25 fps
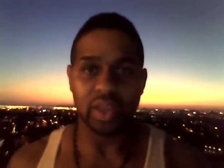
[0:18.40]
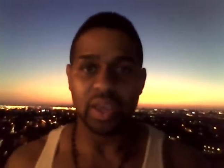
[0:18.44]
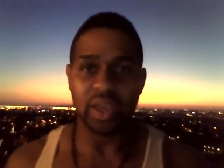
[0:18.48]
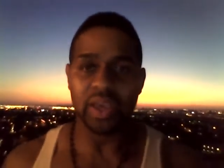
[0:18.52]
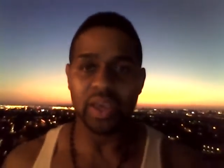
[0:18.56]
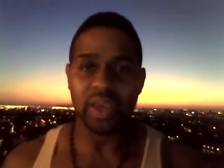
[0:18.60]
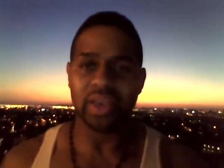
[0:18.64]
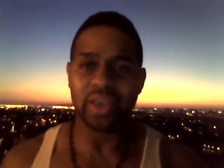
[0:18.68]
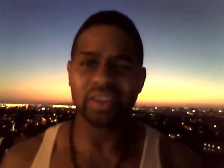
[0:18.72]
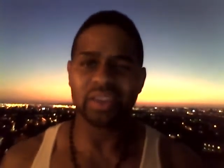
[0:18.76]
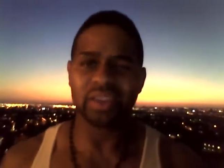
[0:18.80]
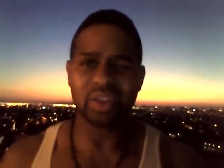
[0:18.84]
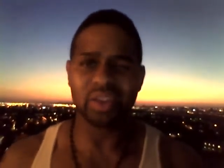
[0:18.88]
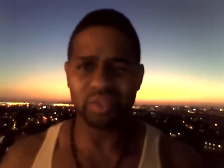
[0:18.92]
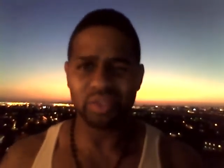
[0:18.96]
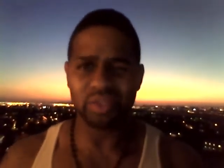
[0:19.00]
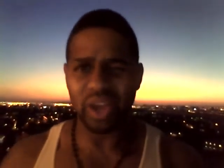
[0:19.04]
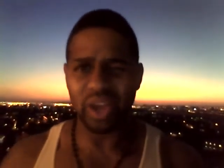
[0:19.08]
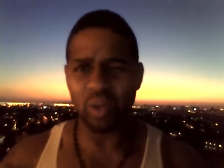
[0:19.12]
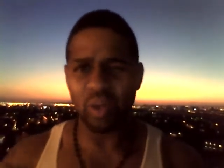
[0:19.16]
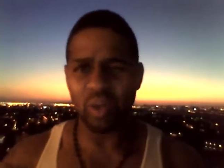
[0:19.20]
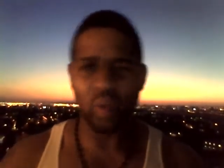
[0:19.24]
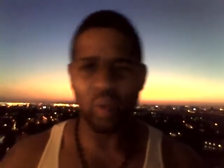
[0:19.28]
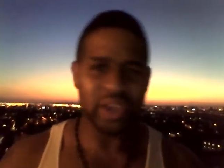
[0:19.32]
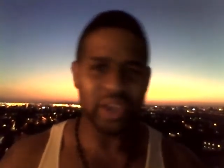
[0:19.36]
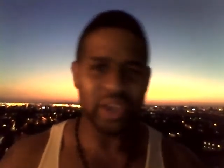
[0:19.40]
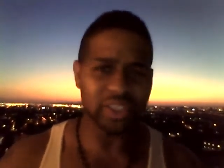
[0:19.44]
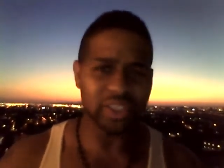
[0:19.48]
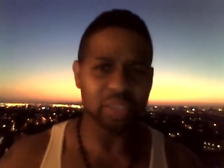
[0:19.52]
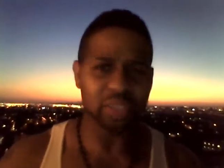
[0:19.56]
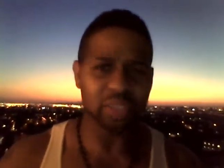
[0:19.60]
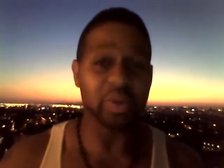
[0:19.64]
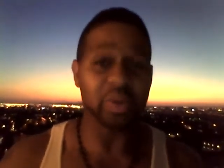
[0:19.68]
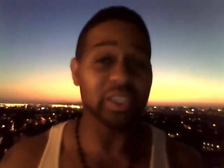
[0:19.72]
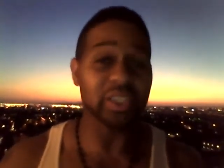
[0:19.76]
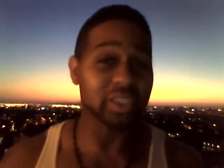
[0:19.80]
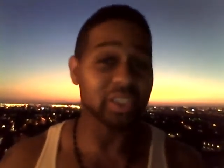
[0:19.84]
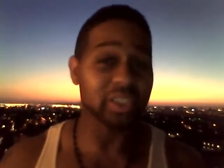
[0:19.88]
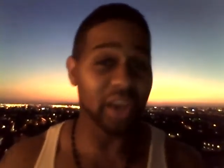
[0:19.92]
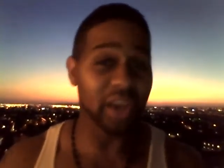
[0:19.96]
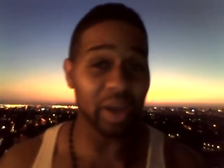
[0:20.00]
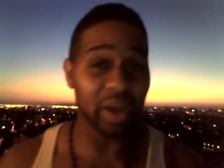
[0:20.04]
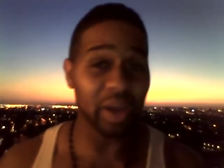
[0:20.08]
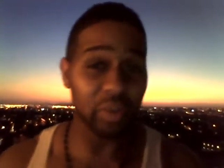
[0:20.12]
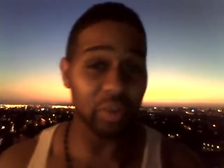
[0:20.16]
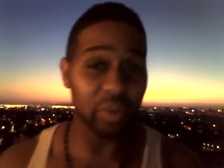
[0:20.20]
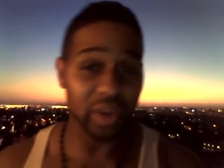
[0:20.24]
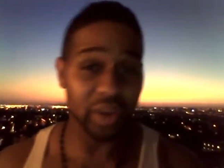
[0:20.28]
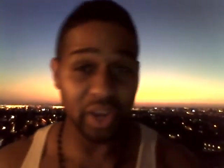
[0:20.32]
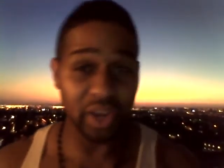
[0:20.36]
and not waste as much
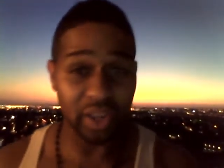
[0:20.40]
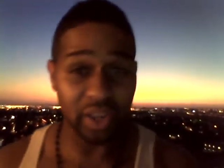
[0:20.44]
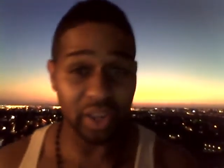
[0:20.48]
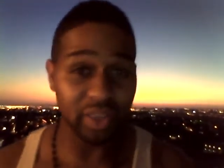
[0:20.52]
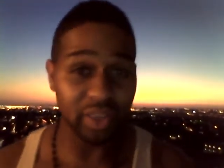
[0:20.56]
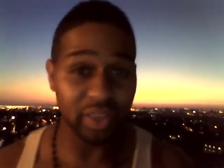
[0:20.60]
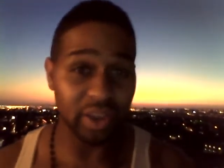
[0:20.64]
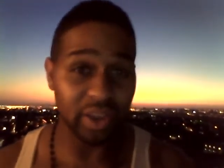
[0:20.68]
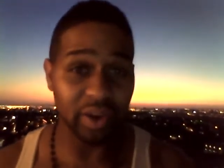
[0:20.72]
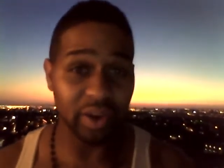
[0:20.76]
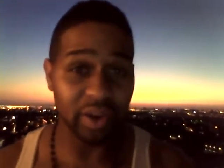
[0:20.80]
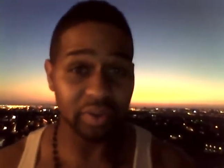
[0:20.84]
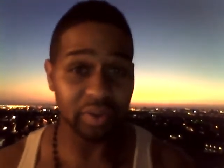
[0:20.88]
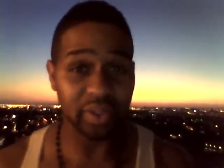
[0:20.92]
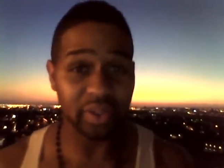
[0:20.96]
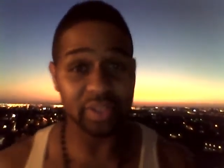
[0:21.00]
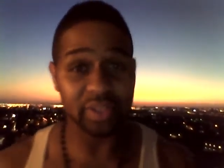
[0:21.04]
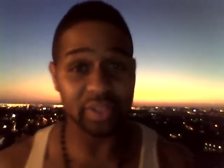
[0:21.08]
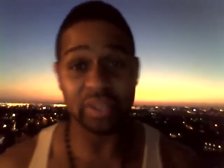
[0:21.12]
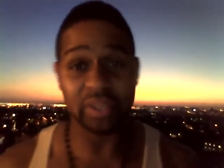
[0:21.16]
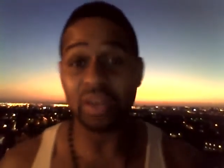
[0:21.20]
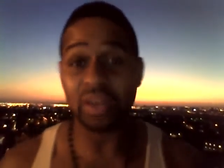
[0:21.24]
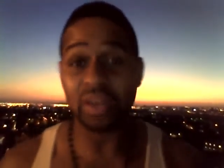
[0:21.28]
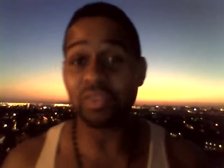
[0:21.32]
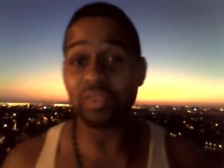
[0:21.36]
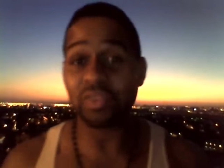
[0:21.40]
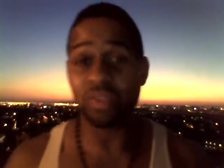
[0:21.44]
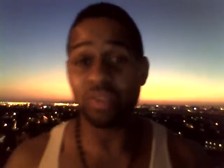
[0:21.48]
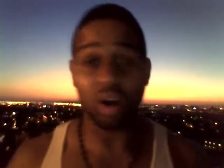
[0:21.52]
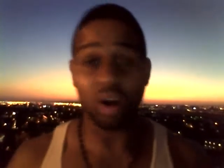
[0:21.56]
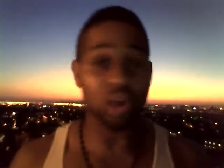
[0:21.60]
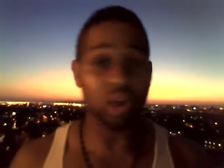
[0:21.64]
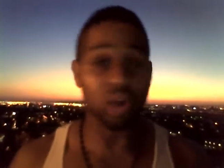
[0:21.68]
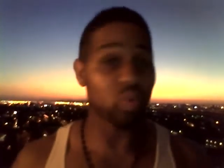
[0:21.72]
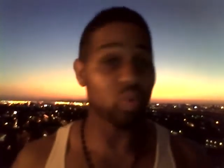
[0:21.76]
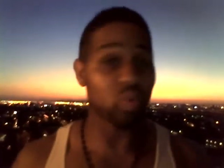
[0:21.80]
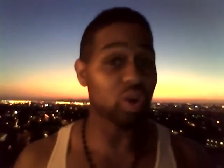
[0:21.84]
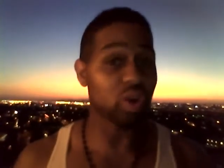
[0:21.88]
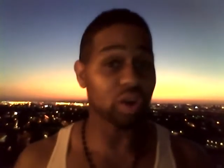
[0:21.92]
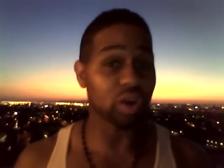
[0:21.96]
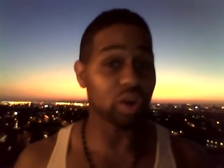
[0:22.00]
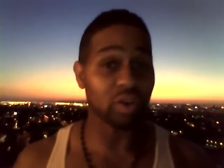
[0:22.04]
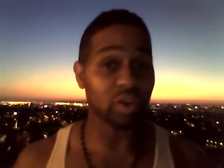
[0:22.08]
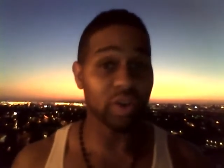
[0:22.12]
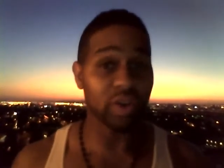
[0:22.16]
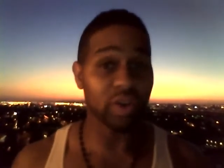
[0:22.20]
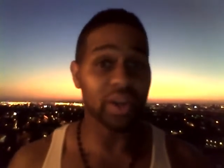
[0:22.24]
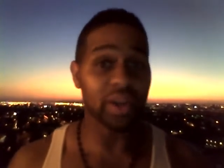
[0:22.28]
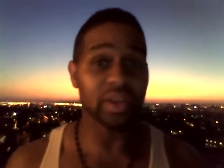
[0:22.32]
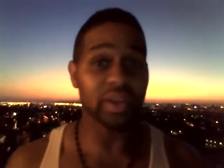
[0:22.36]
time when you're in there. It's enough hard work
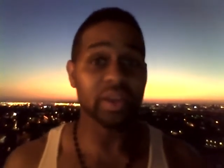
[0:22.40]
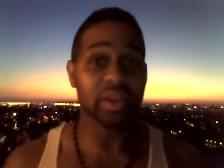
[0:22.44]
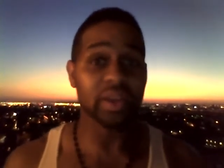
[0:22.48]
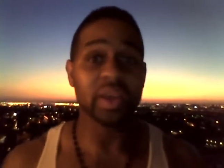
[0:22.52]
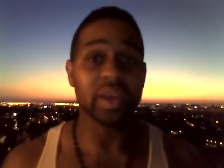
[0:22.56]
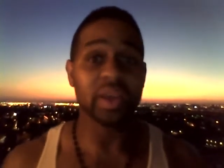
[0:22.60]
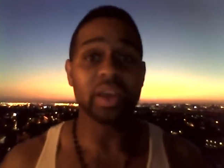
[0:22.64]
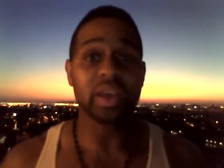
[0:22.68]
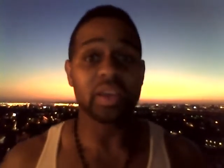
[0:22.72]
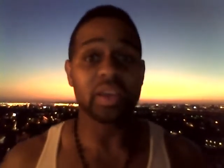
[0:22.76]
already.